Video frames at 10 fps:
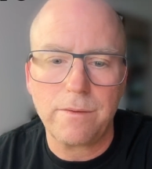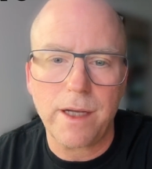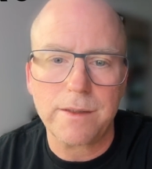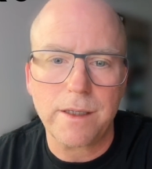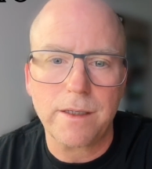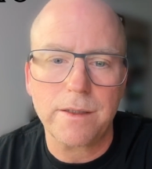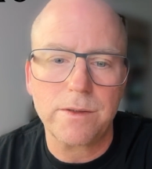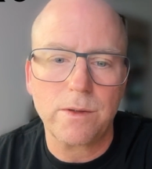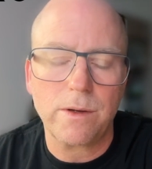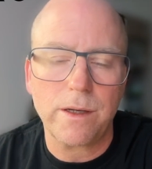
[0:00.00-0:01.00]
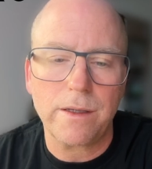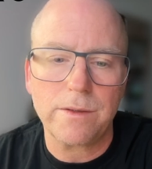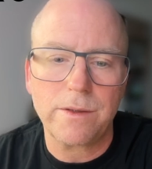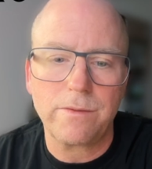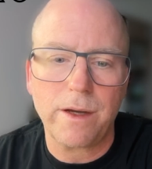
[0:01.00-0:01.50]
Vaskin Kissoyan,
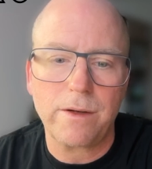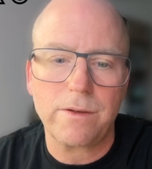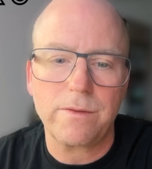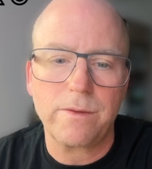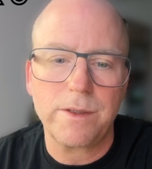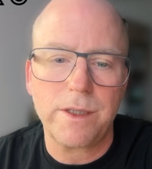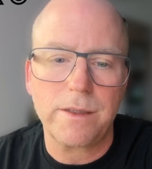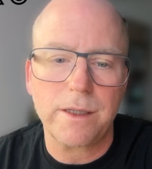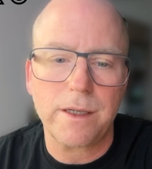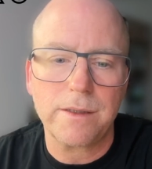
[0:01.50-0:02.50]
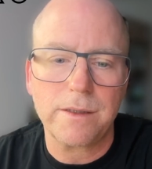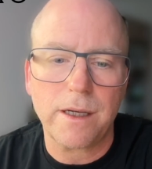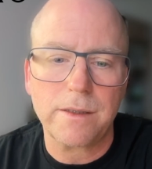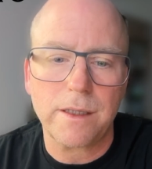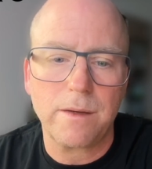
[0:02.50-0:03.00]
who's the founder of Agentic
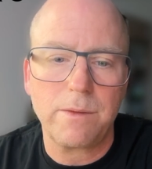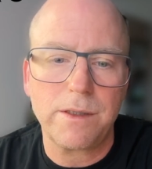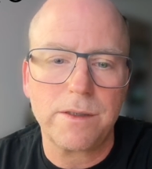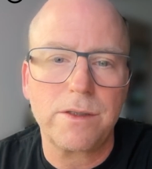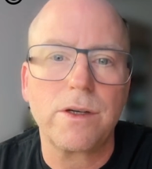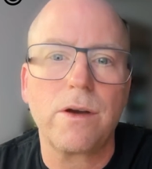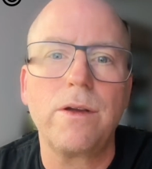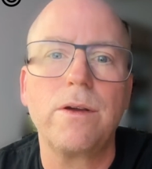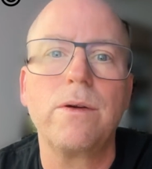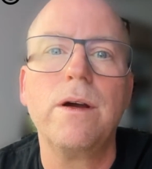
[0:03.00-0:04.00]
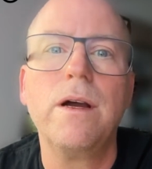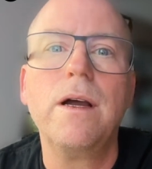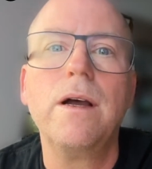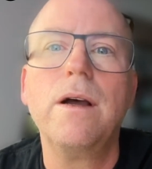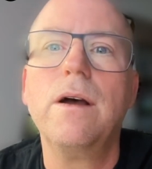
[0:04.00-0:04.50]
Insight. So let me just show you
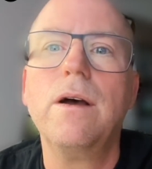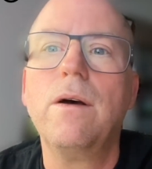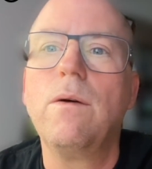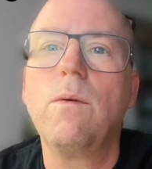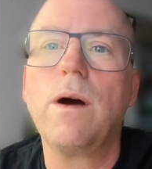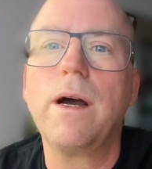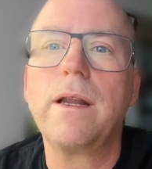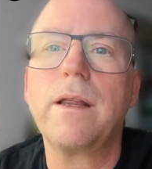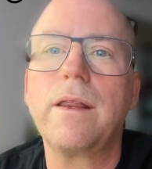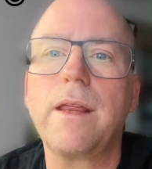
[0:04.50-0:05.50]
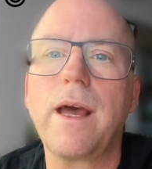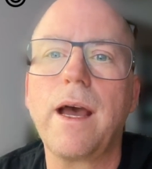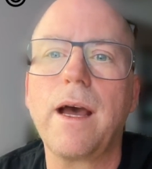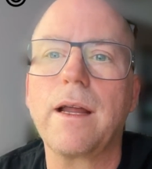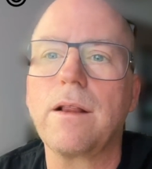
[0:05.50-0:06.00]
what
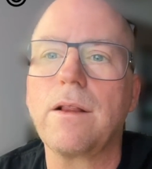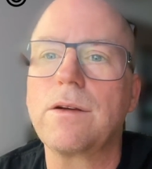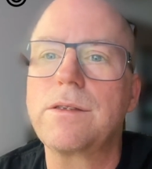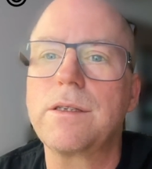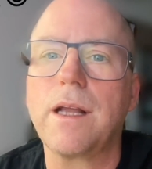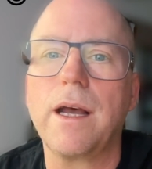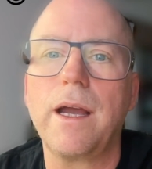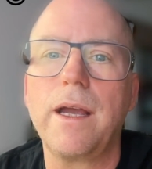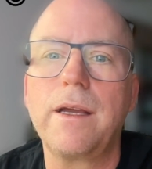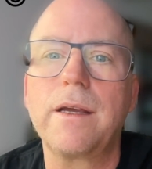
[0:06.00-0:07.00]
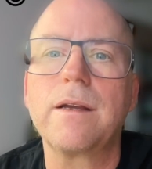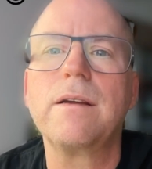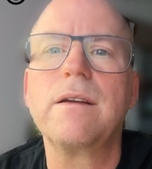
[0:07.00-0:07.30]
that looks like.